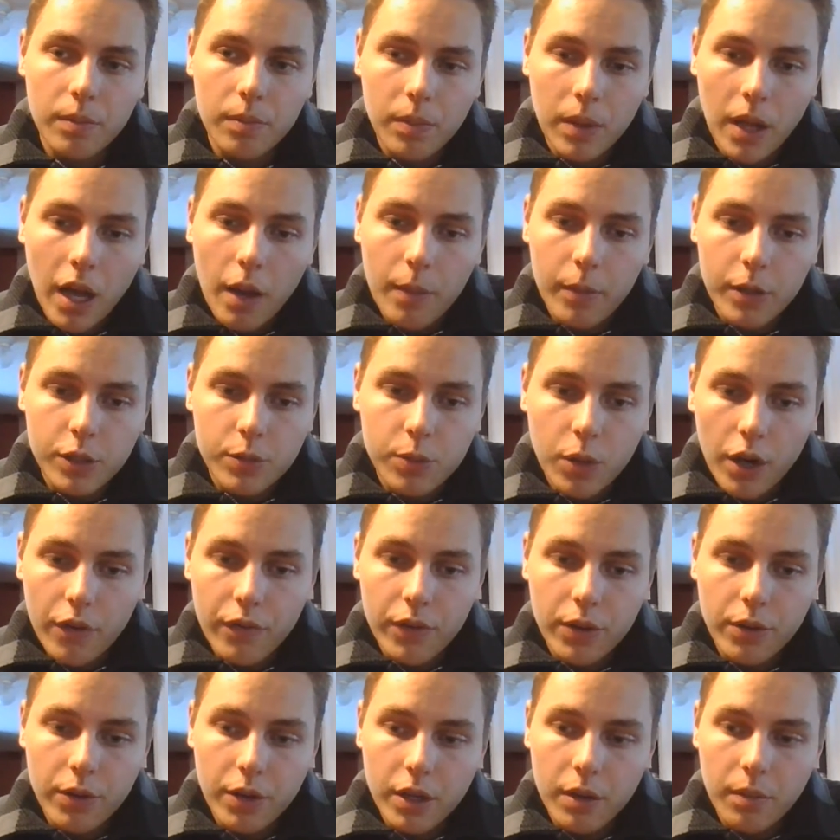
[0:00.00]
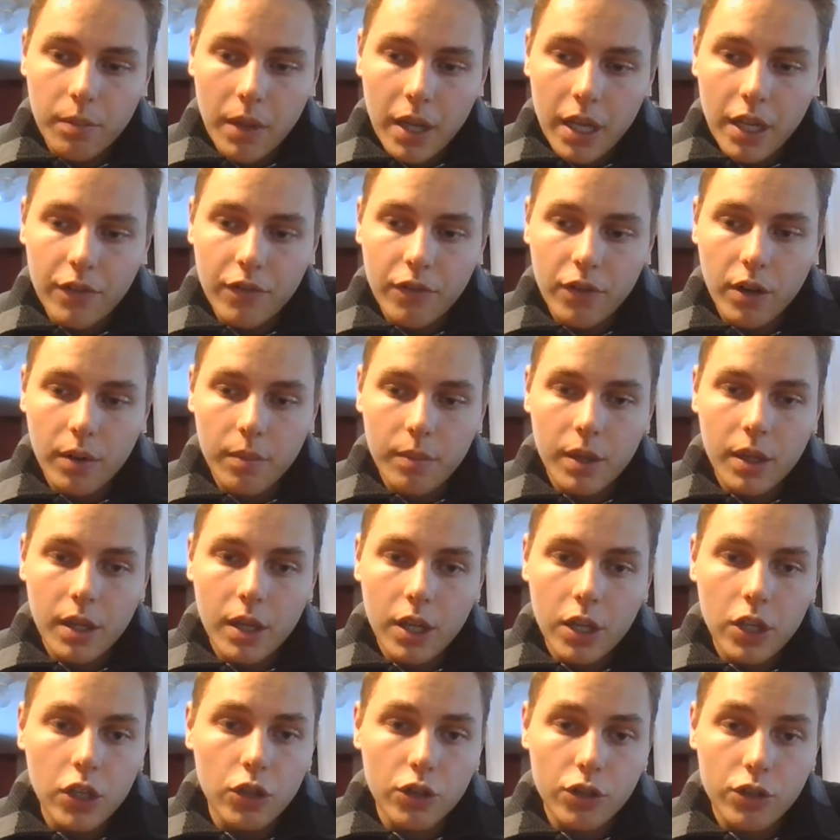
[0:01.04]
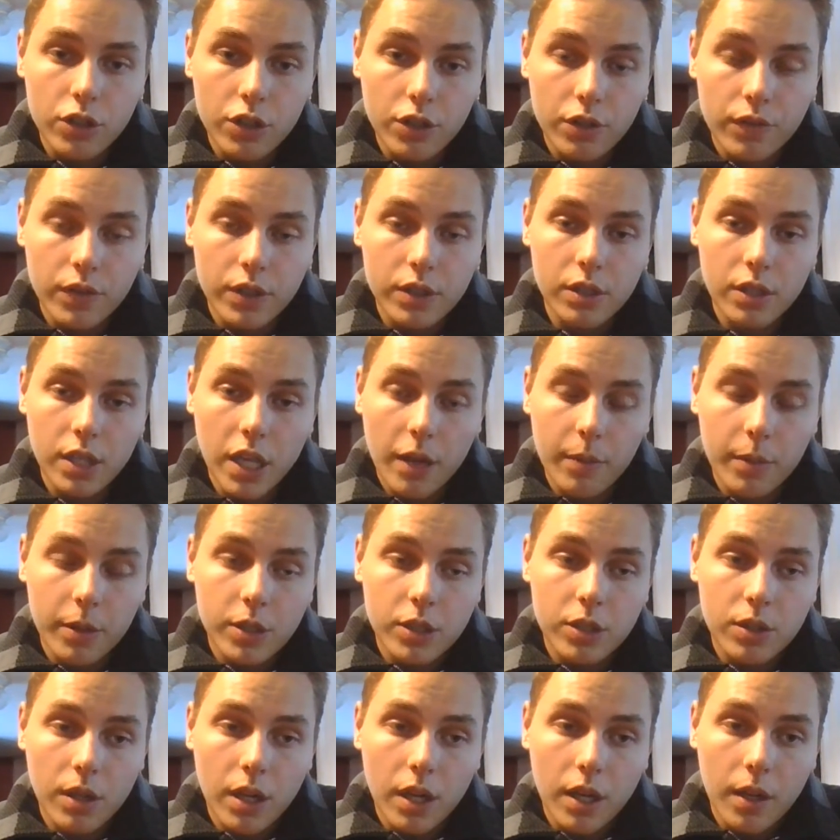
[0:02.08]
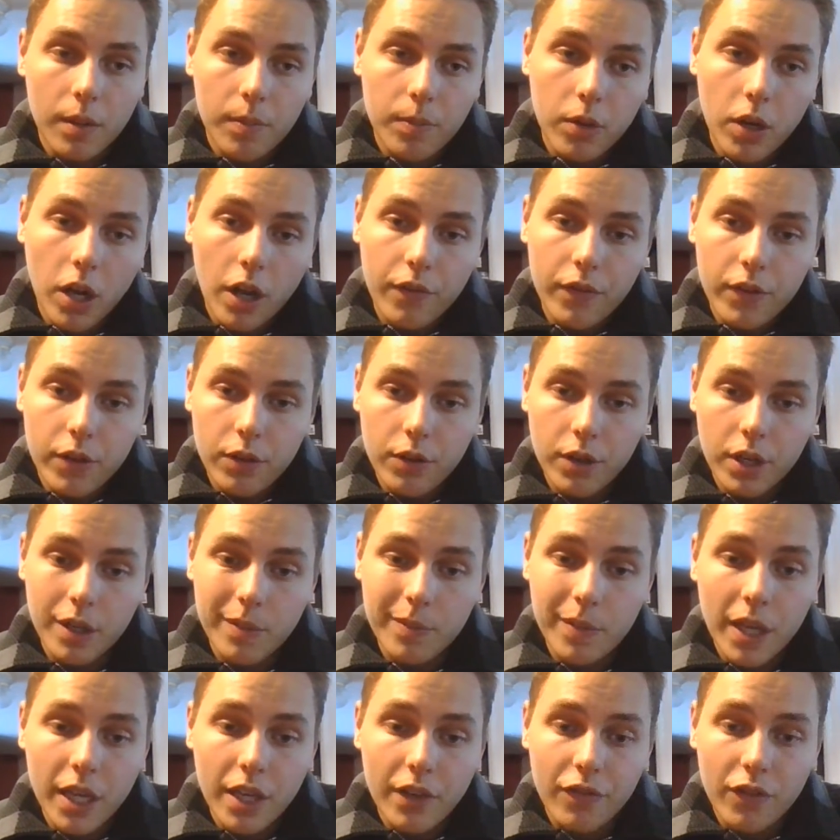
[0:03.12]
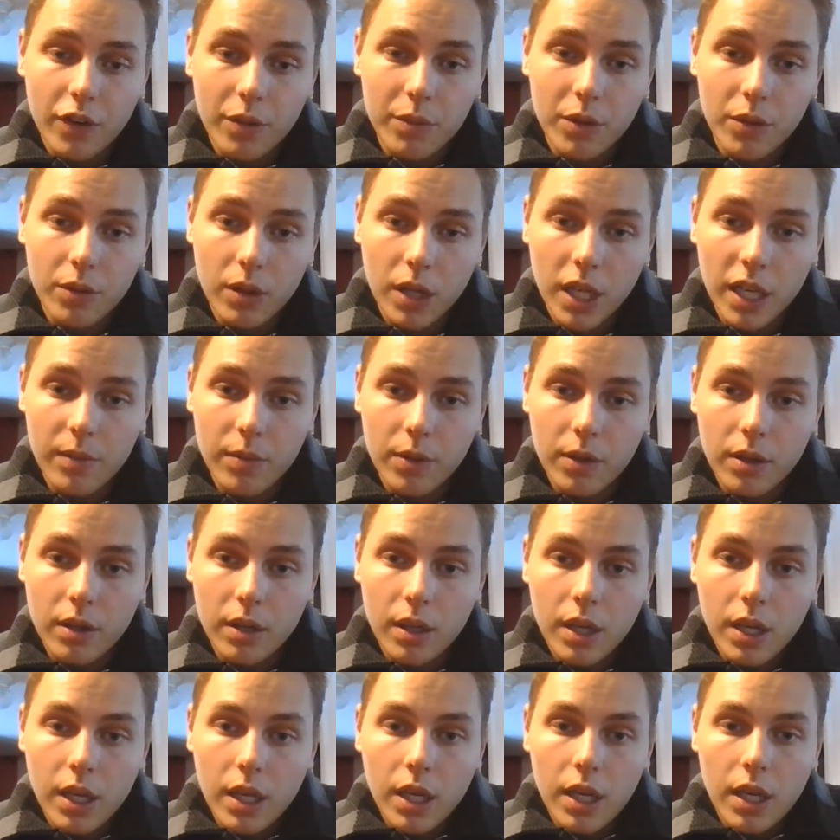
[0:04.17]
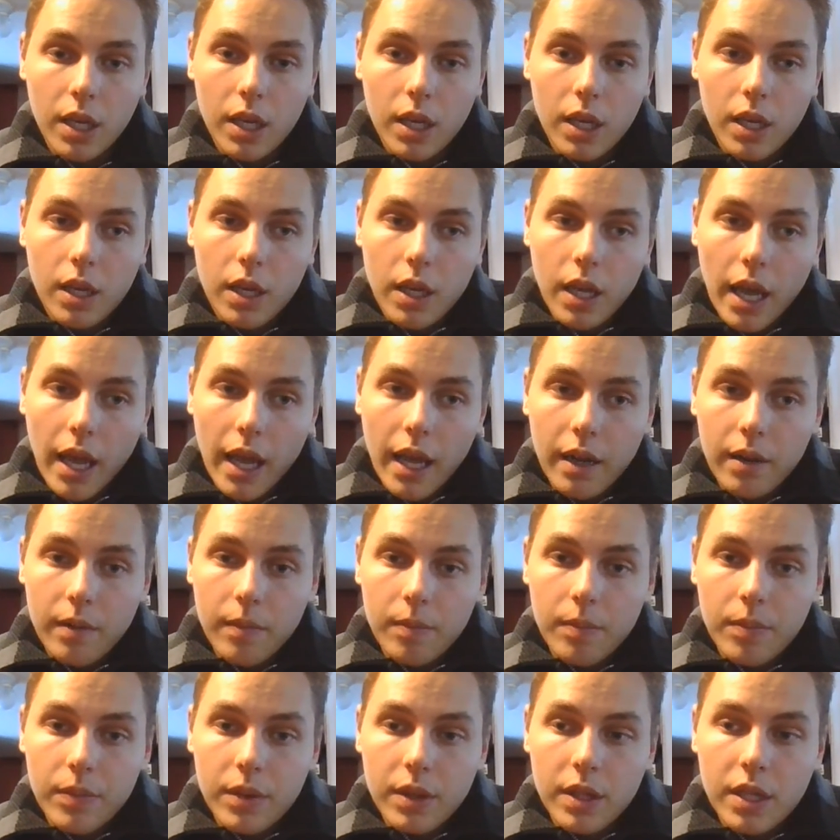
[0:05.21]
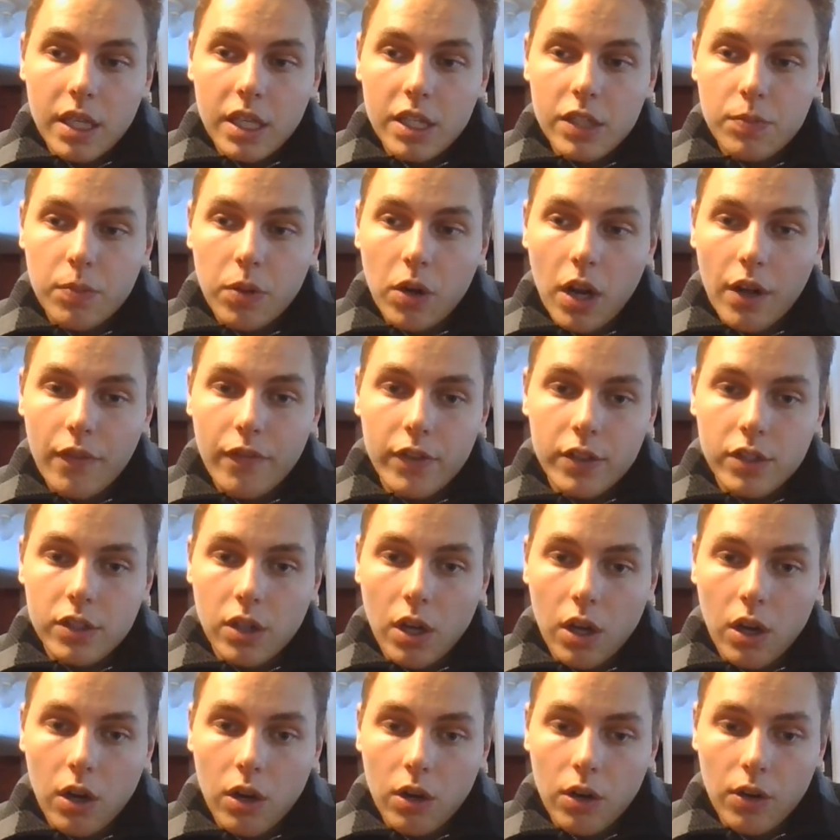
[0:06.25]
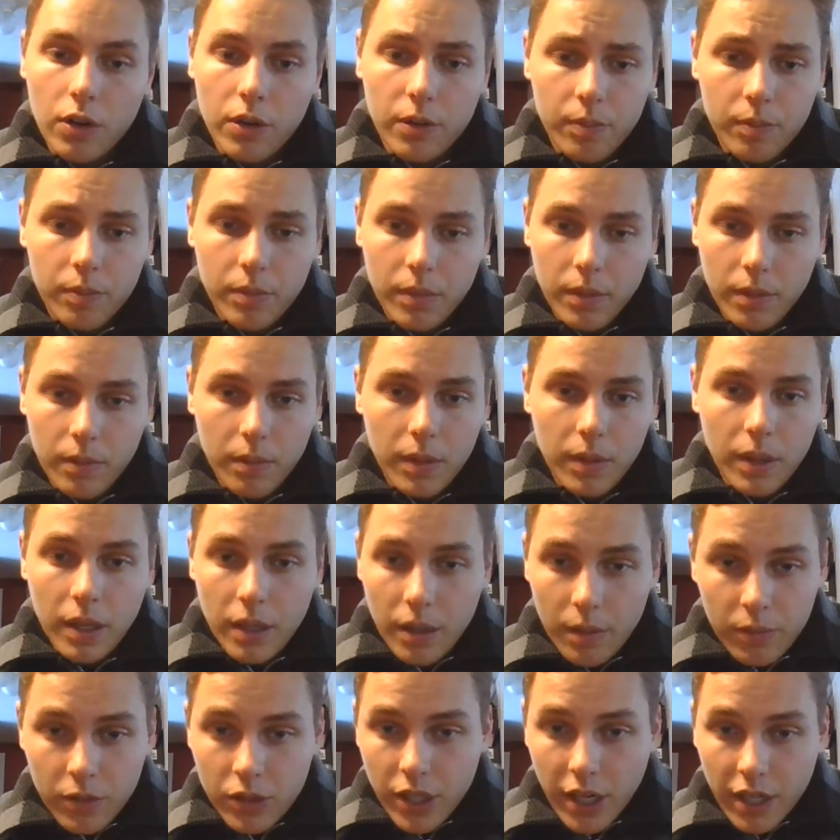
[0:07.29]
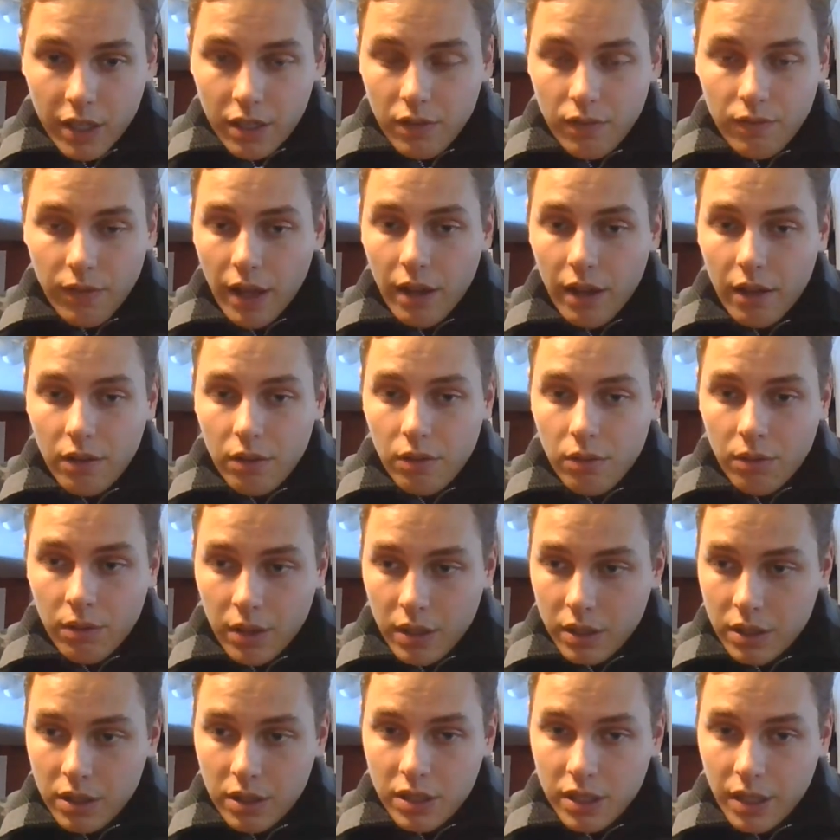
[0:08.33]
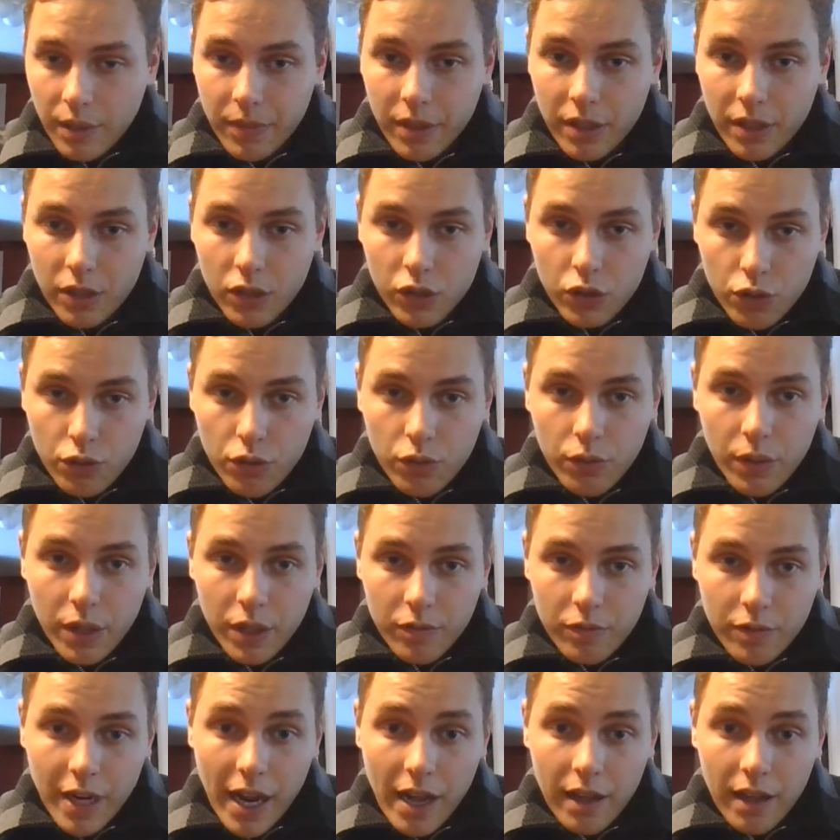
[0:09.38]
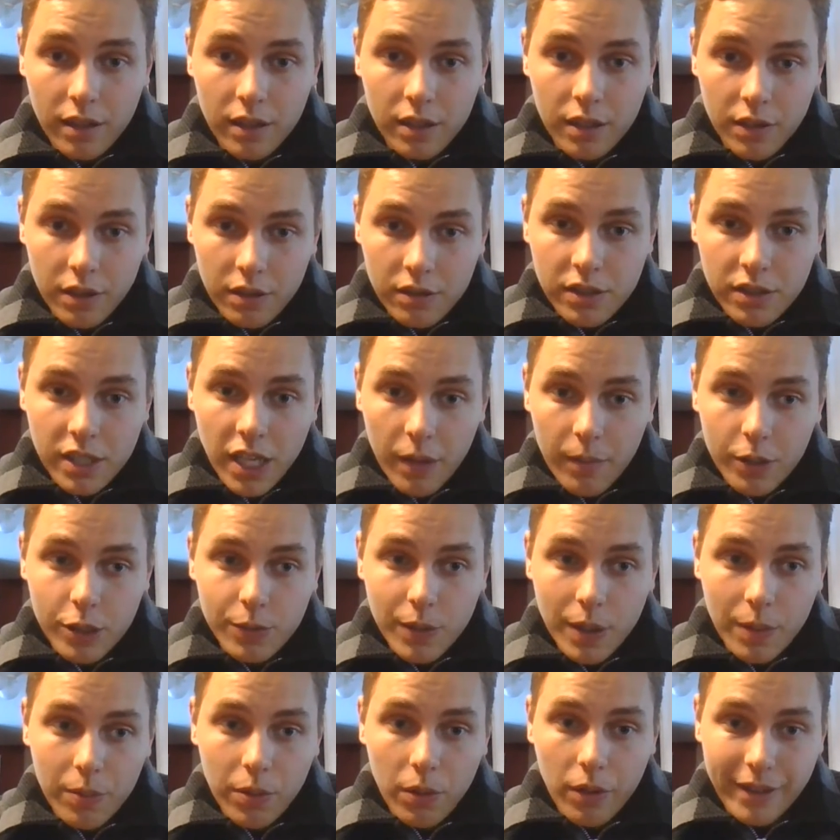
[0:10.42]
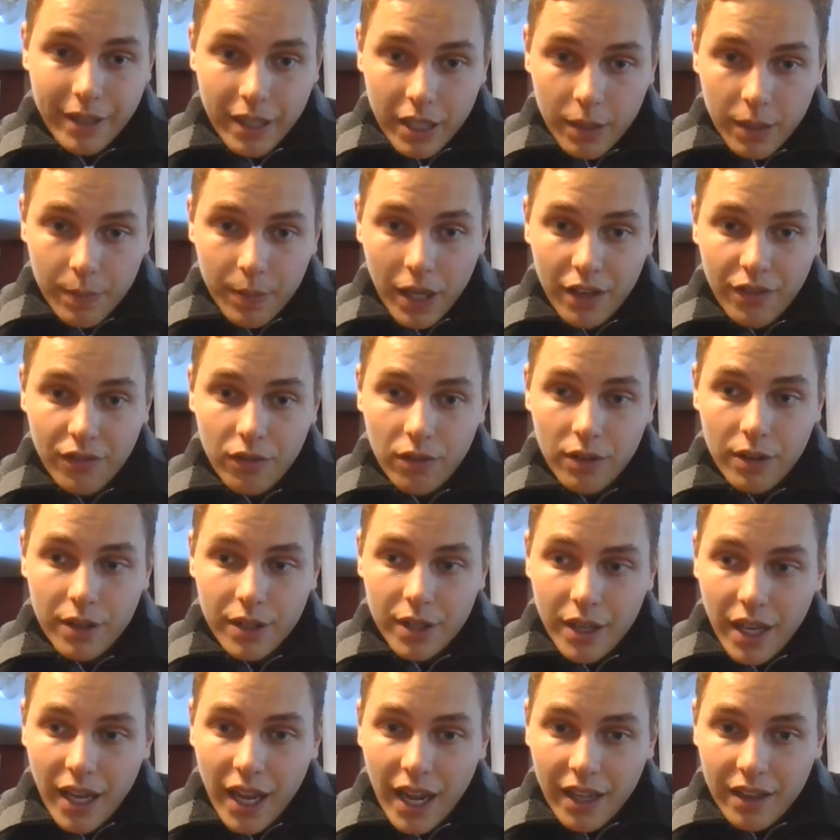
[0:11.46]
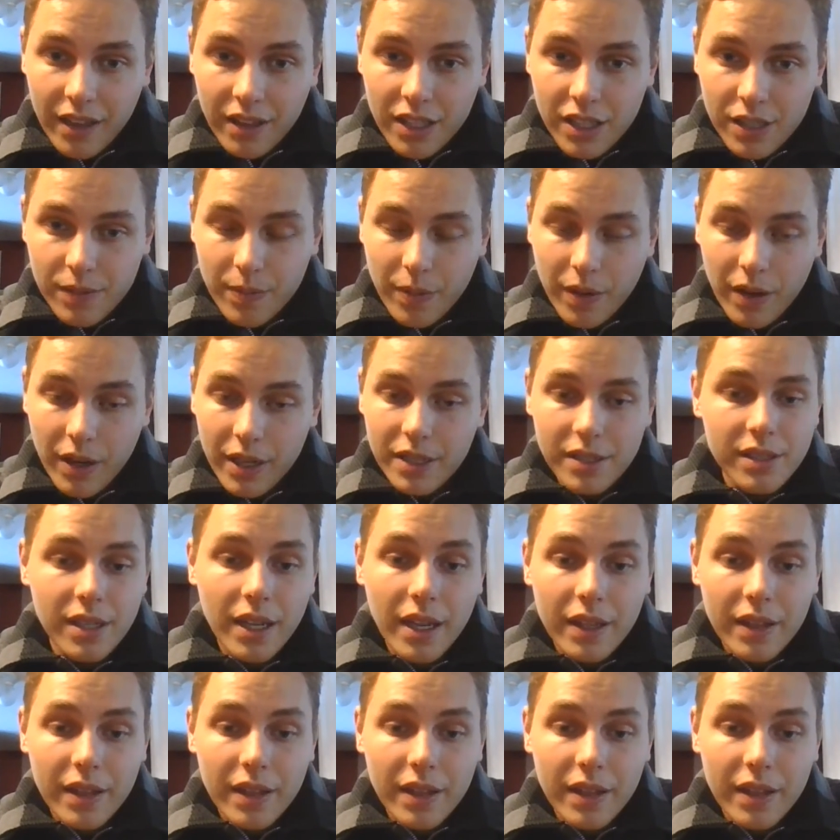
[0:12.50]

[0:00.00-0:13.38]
how much profit they're going to make from your services, how much profit they're going to make from your labor, and these profits are an objective value. This is something true in reality. This is how much people are going to pay for it at this price.